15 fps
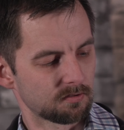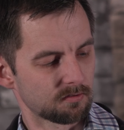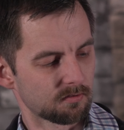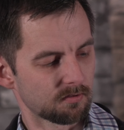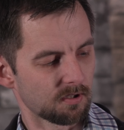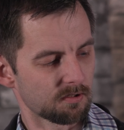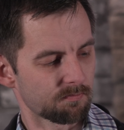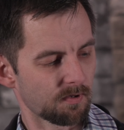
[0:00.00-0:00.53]

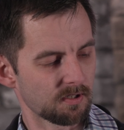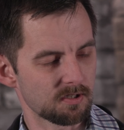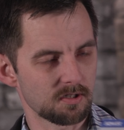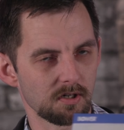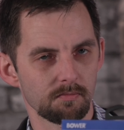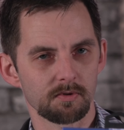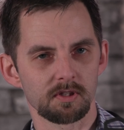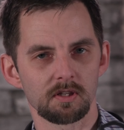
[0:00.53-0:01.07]
or not Magic
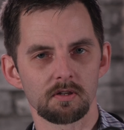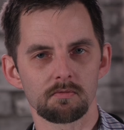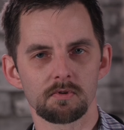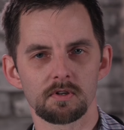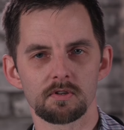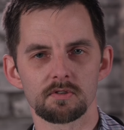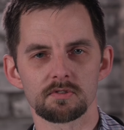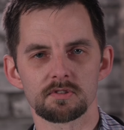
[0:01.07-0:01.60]
Arm, but
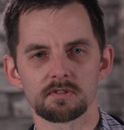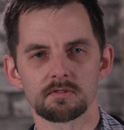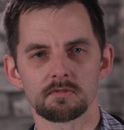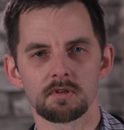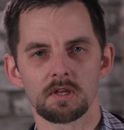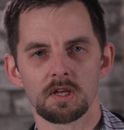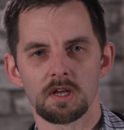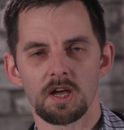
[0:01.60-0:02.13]
one of those
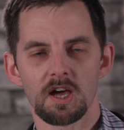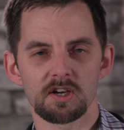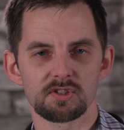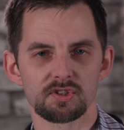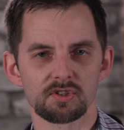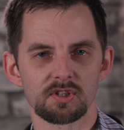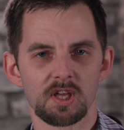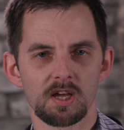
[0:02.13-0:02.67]

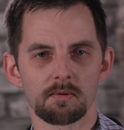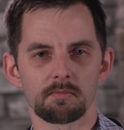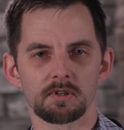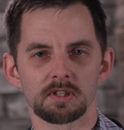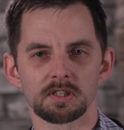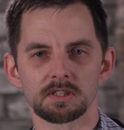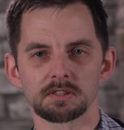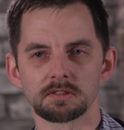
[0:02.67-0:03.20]
action
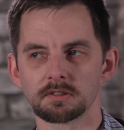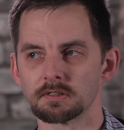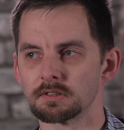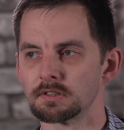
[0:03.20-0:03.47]
camera